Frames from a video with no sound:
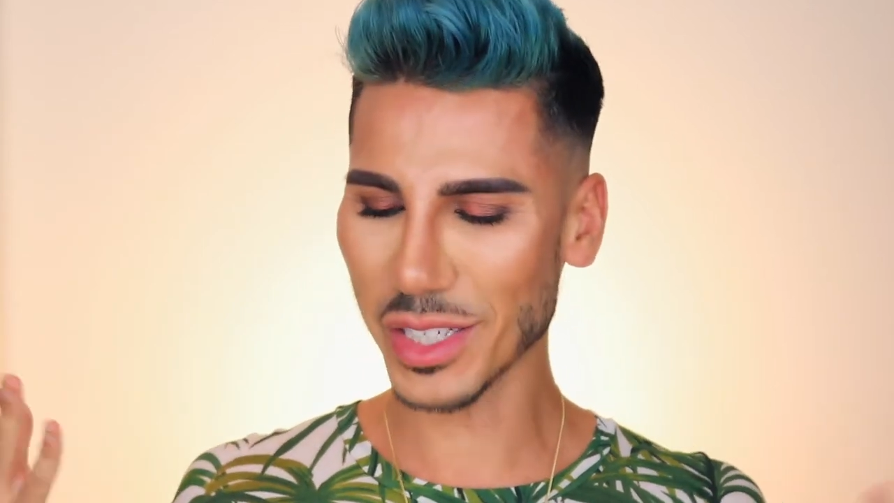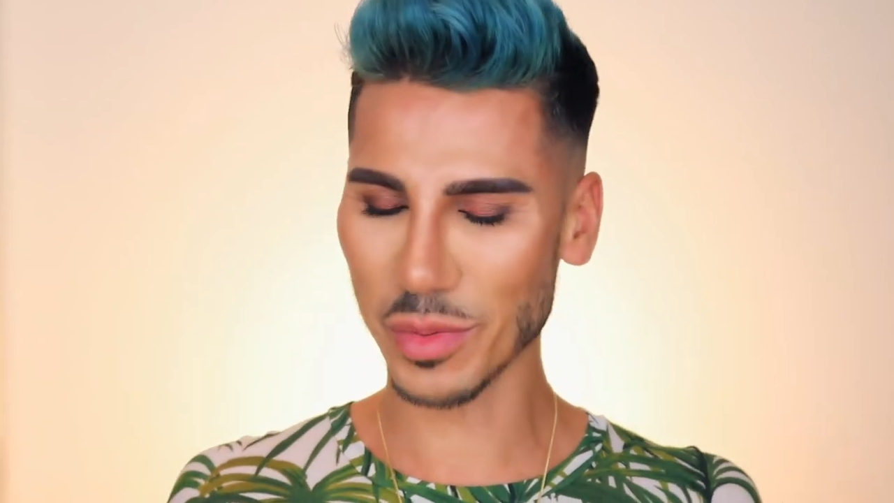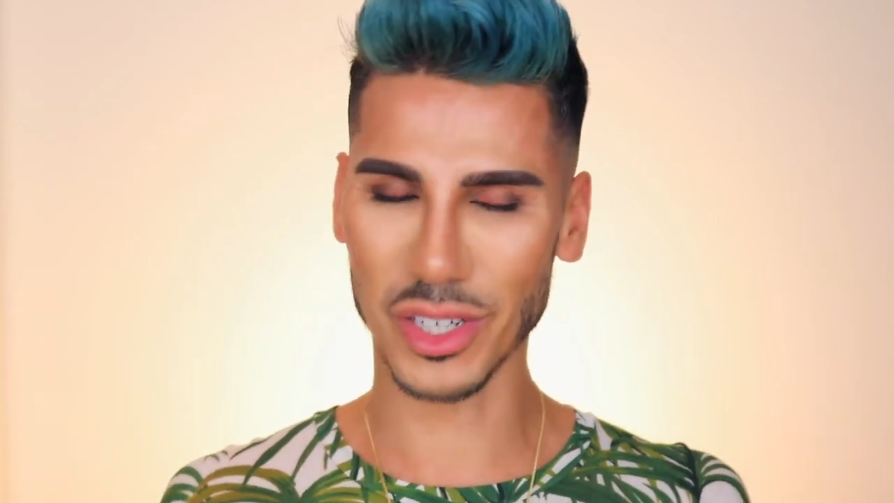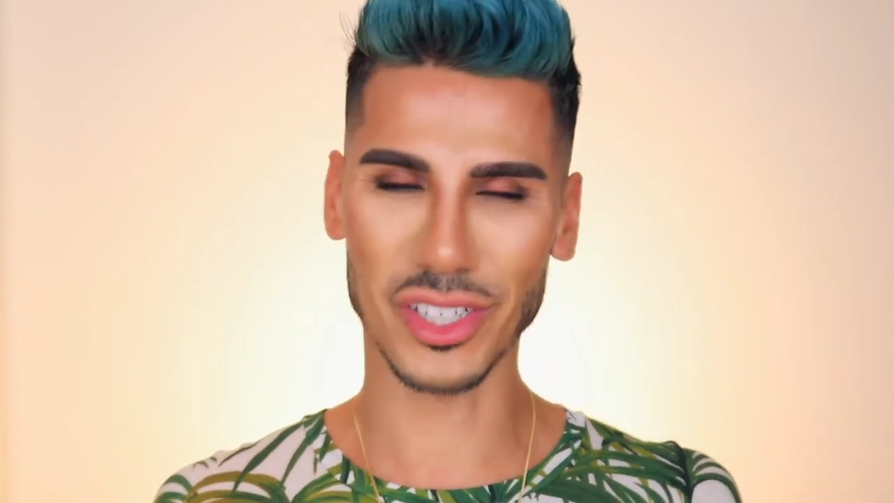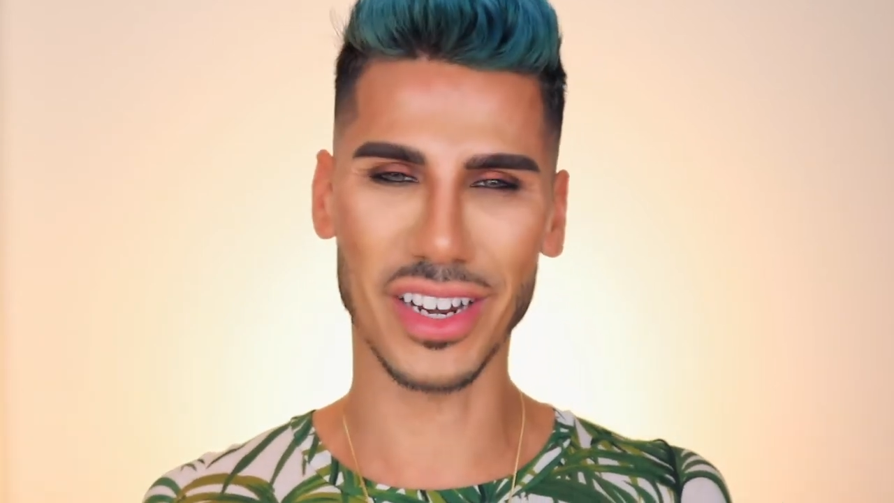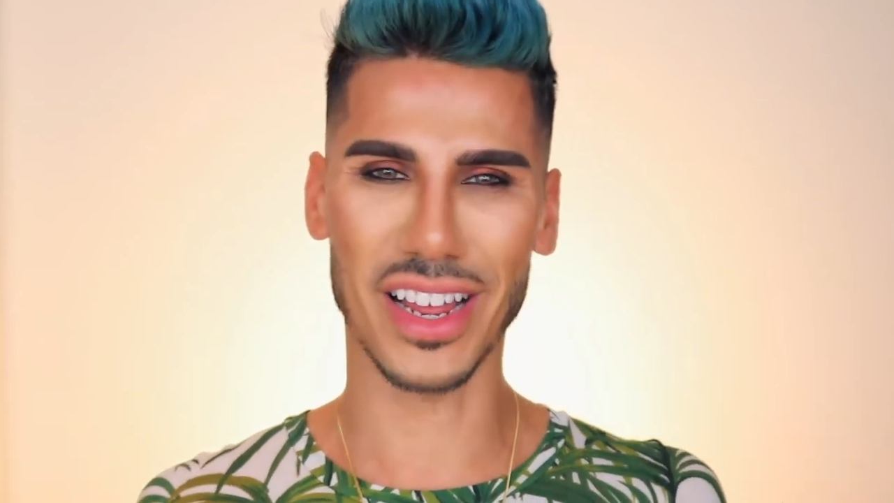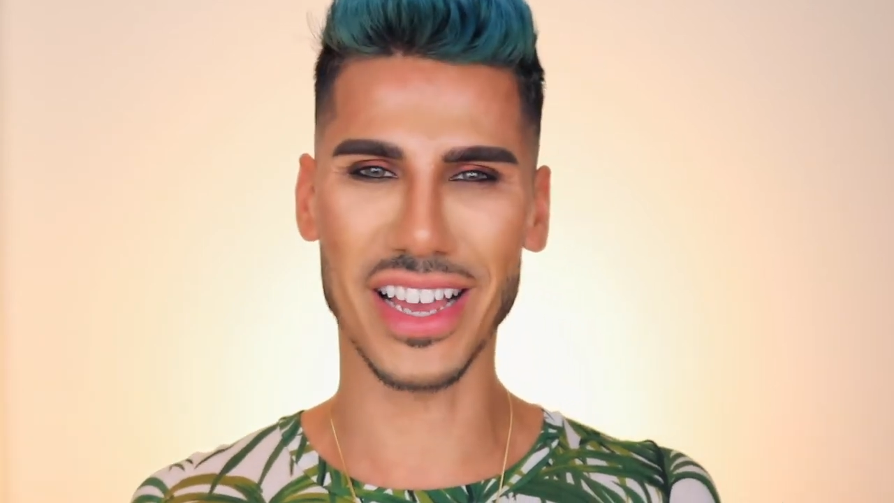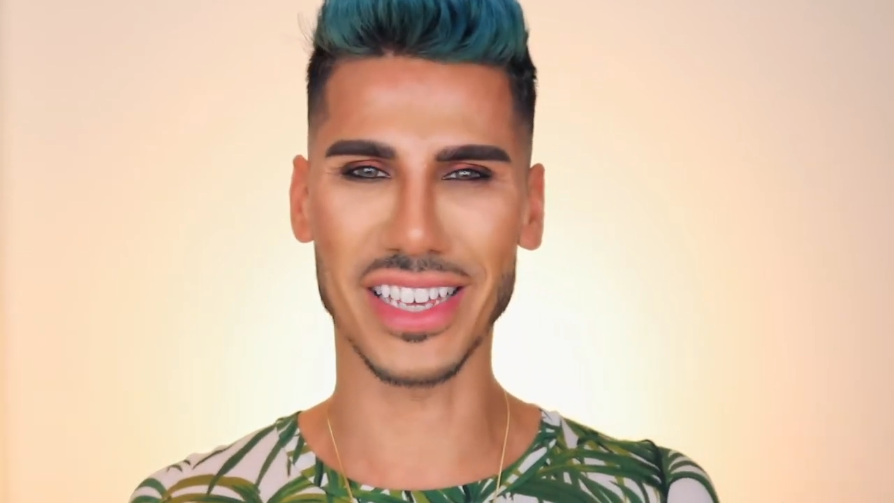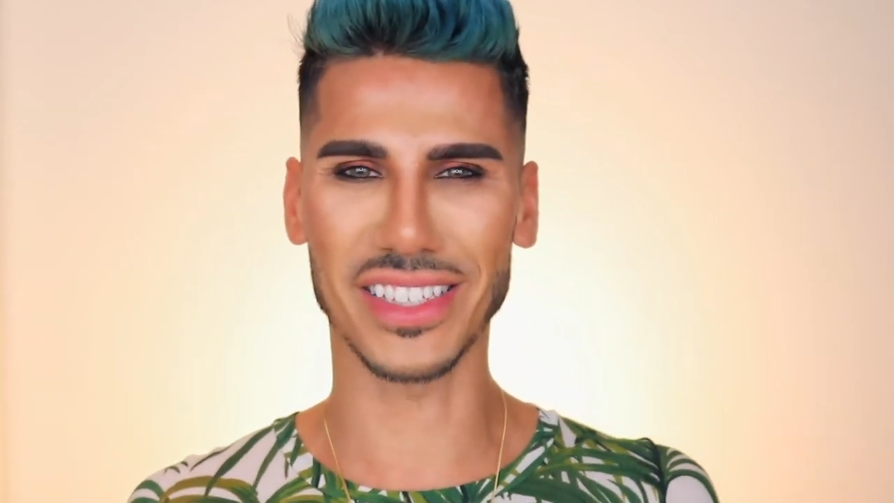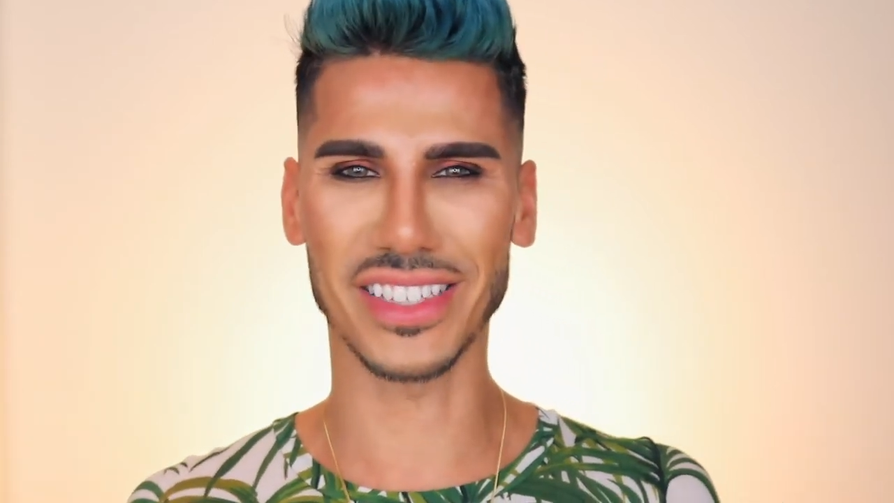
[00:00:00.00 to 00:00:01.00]

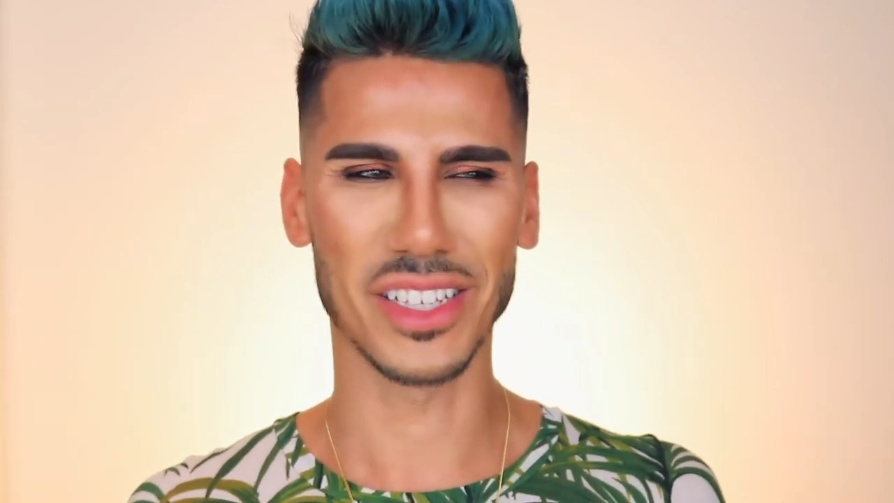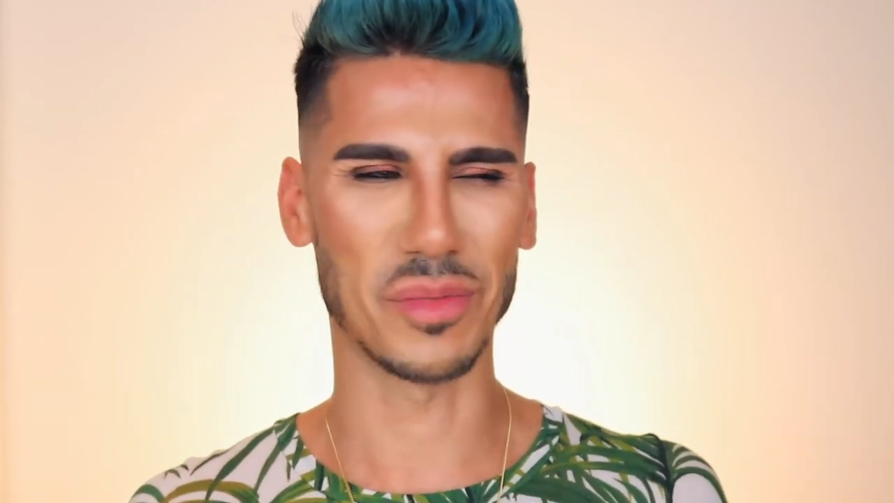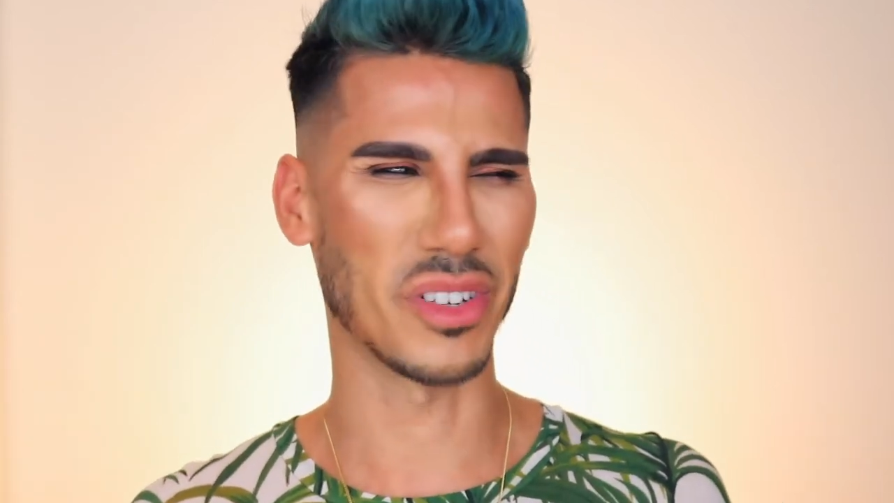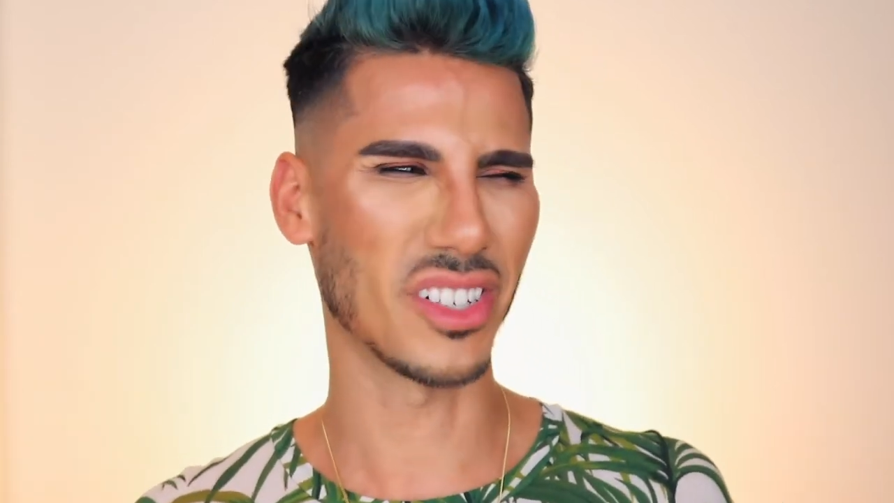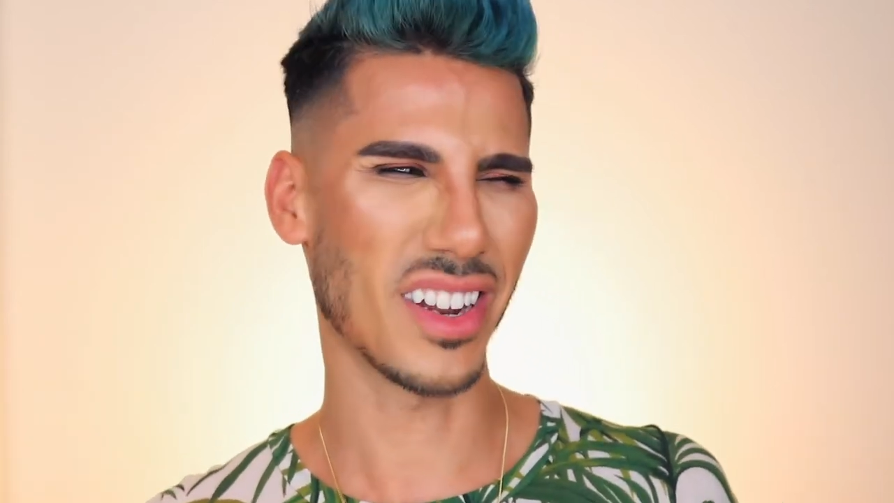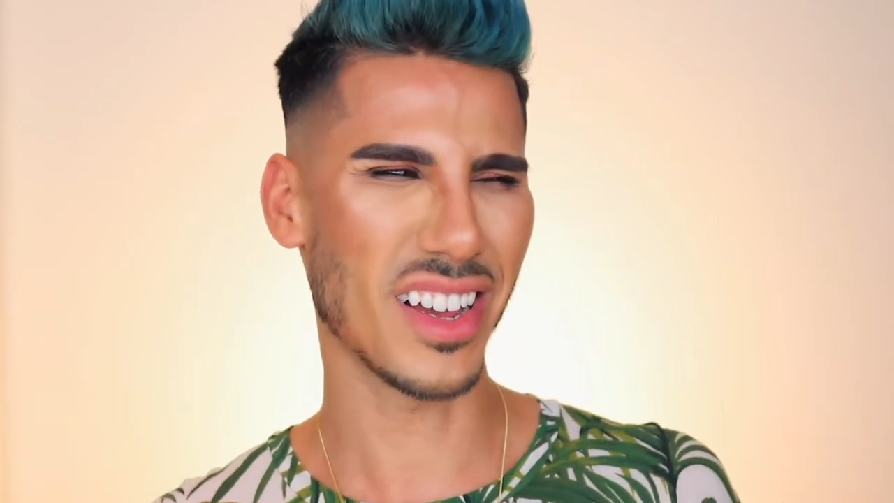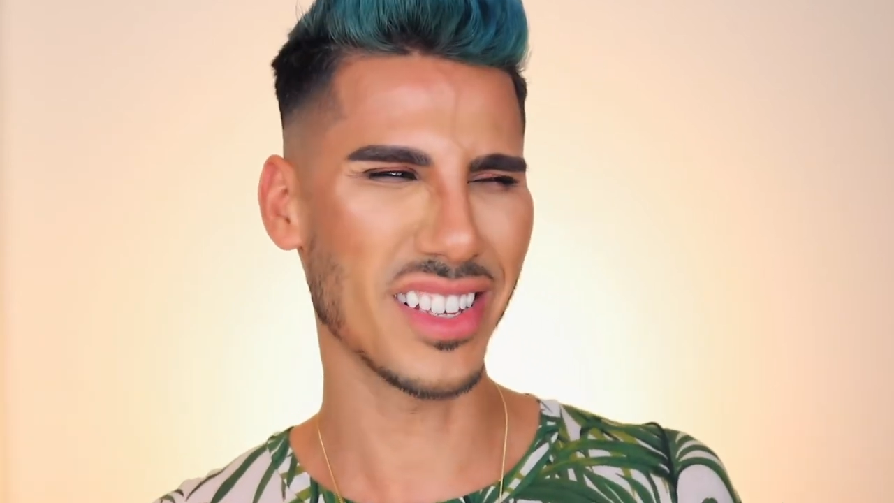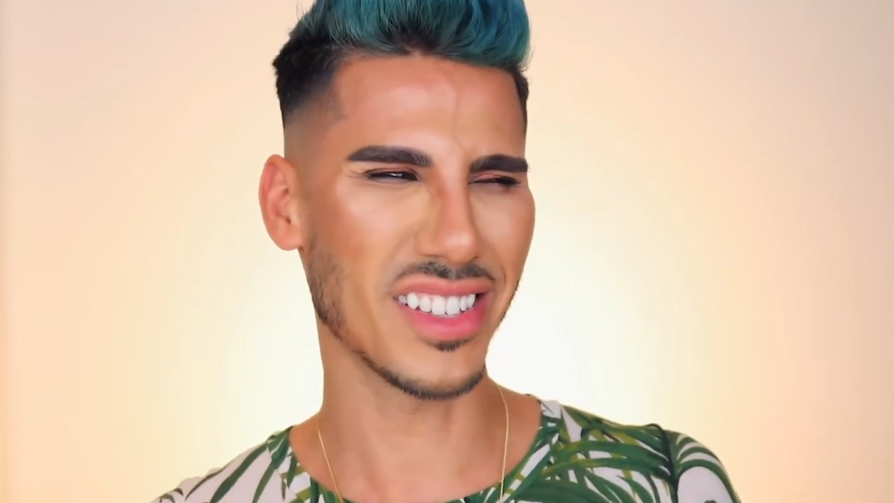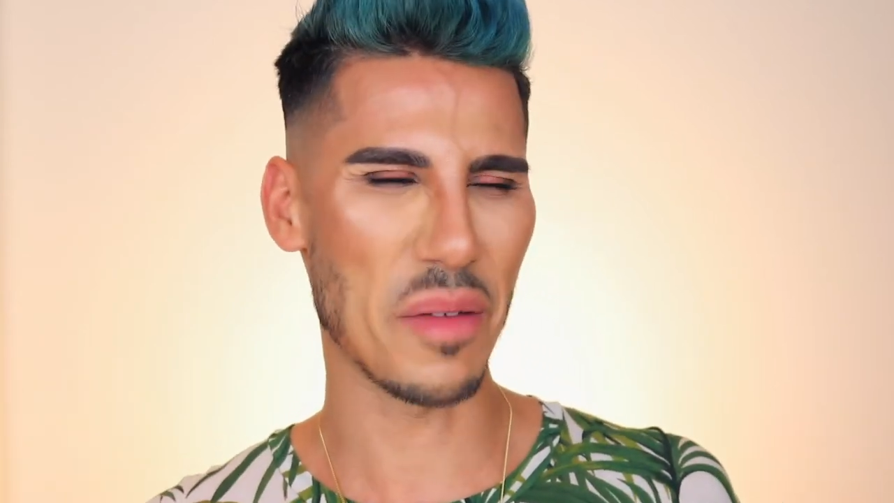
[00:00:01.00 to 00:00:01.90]
specialize, specialize?